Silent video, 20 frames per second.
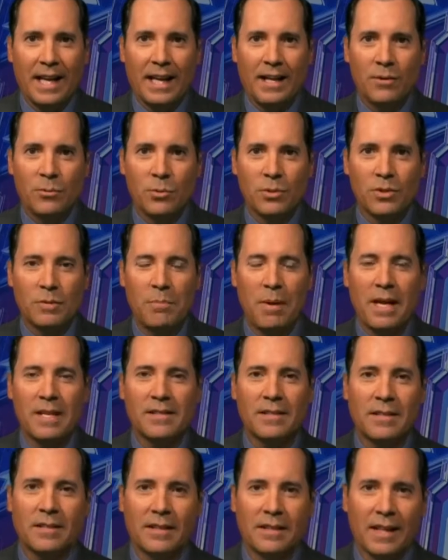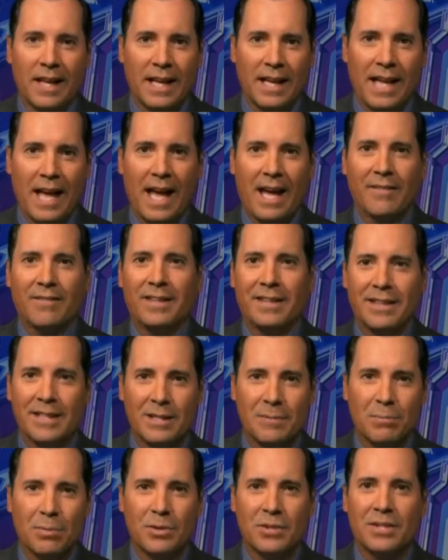it was basically like having
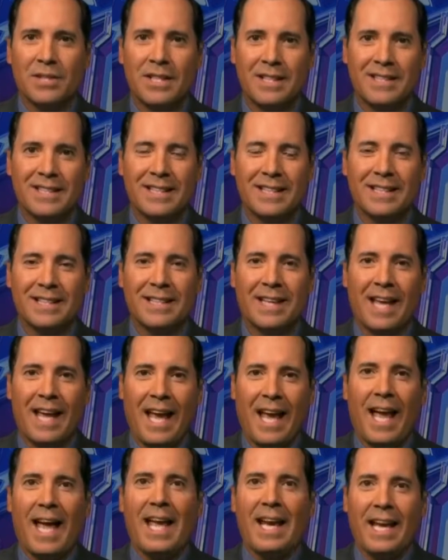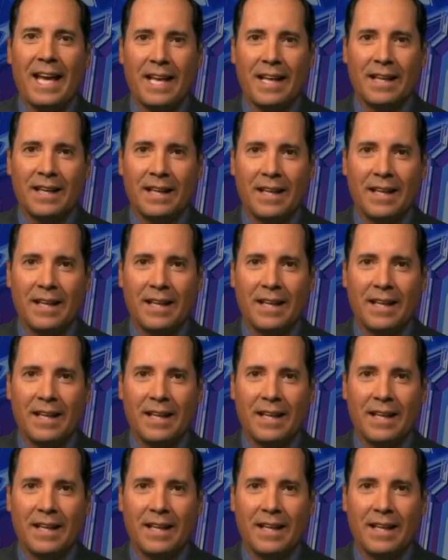this persistent headache.